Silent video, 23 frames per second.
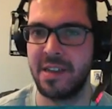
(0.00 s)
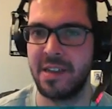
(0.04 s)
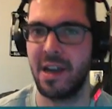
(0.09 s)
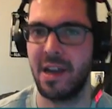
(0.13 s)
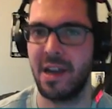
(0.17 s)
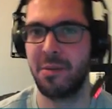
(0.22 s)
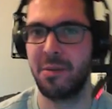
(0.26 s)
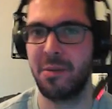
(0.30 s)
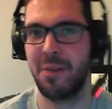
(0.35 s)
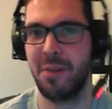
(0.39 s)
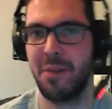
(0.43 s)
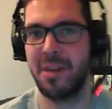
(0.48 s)
I
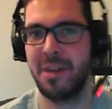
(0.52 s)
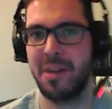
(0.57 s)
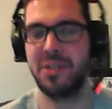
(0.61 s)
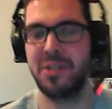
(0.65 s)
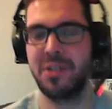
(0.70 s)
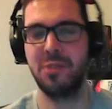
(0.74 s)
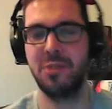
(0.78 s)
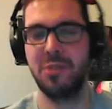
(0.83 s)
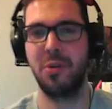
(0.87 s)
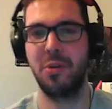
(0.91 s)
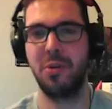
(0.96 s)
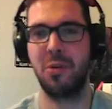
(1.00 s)
brought my 2
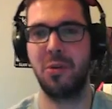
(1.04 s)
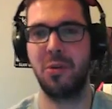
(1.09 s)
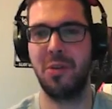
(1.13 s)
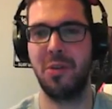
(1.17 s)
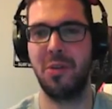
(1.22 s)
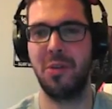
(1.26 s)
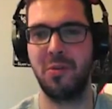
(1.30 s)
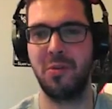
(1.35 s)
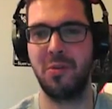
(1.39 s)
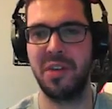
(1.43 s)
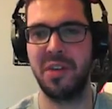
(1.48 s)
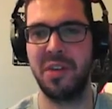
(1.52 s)

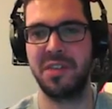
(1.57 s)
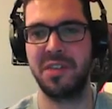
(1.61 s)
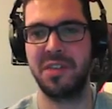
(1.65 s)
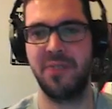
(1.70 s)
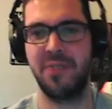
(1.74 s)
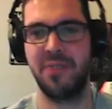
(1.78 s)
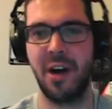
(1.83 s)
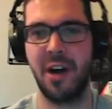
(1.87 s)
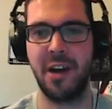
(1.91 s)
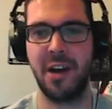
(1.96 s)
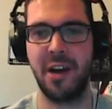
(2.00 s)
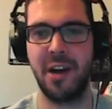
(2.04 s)
Pokemon weak to
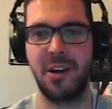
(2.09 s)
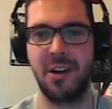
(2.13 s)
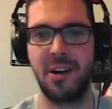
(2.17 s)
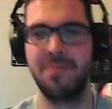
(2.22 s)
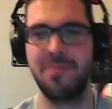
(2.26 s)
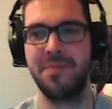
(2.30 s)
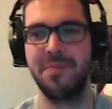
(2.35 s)
fire,